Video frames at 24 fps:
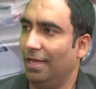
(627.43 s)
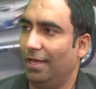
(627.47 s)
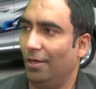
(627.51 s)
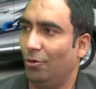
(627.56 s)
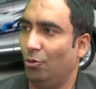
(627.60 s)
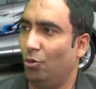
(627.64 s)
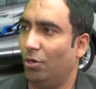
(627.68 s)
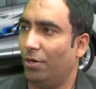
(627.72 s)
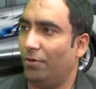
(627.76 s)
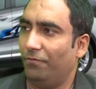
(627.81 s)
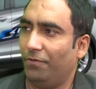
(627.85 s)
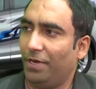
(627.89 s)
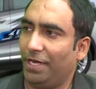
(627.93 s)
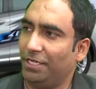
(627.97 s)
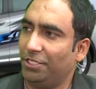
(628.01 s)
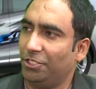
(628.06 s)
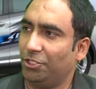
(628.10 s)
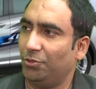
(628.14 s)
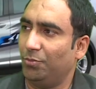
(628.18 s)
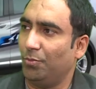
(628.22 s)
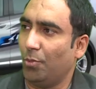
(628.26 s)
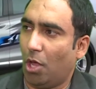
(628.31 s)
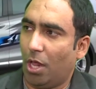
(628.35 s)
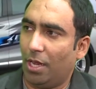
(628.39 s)
who are very
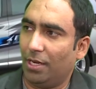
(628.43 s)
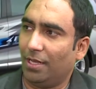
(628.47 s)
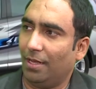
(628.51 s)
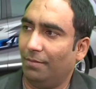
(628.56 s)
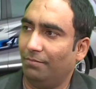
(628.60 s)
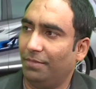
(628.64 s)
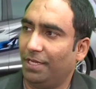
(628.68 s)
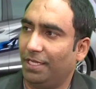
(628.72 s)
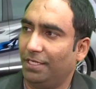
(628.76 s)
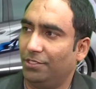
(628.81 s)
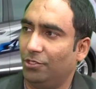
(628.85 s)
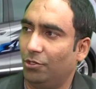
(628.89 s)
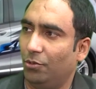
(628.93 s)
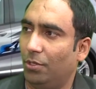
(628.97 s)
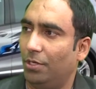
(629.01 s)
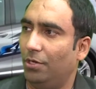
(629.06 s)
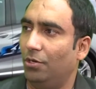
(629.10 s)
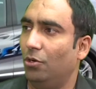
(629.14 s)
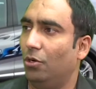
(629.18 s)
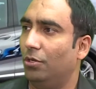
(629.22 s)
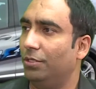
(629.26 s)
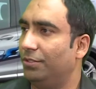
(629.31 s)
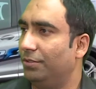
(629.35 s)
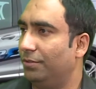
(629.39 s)
small companies. No one
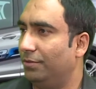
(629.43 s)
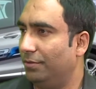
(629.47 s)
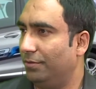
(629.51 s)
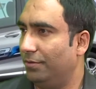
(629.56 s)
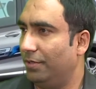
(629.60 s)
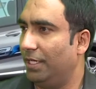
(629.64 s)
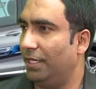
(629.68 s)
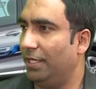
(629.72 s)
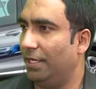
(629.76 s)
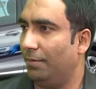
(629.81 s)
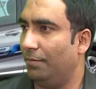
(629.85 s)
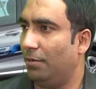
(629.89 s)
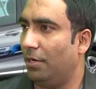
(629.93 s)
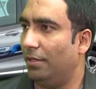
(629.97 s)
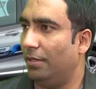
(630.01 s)
knows really about